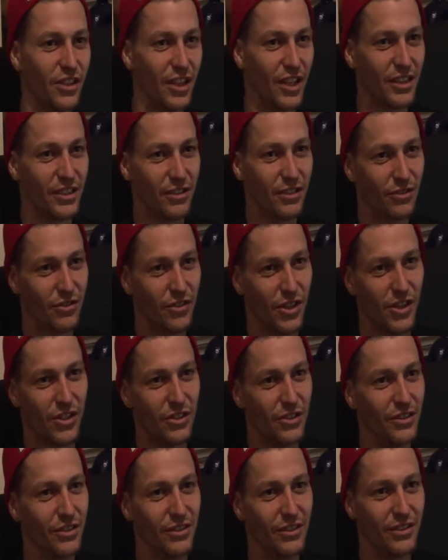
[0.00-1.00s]
I like to
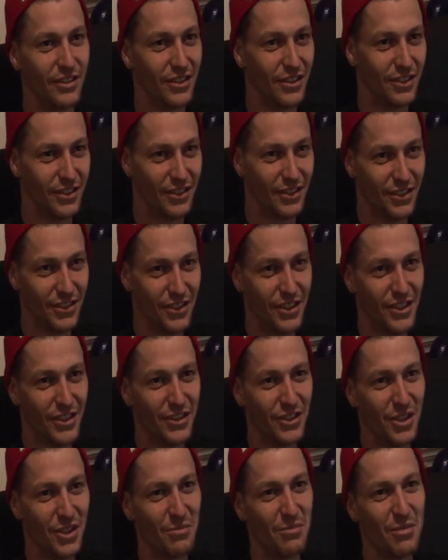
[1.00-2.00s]
float and just
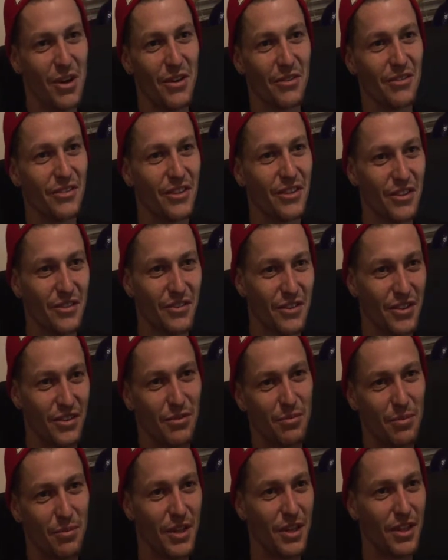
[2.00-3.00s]
jump off stuff
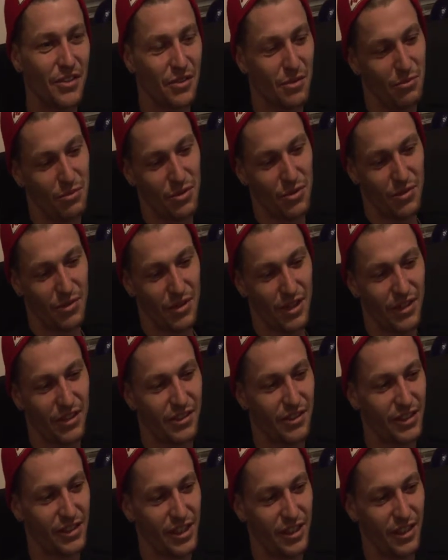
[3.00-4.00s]
that's big. Some people like to
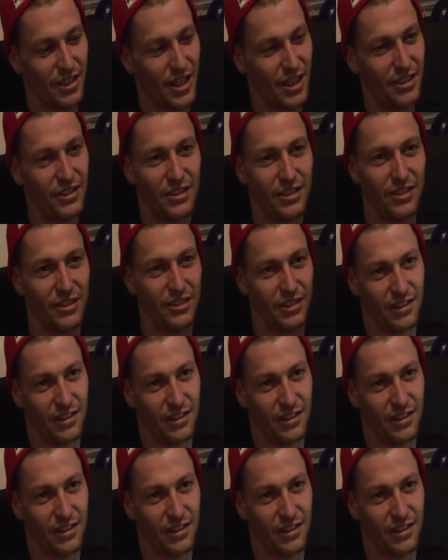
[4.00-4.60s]
skate ledges.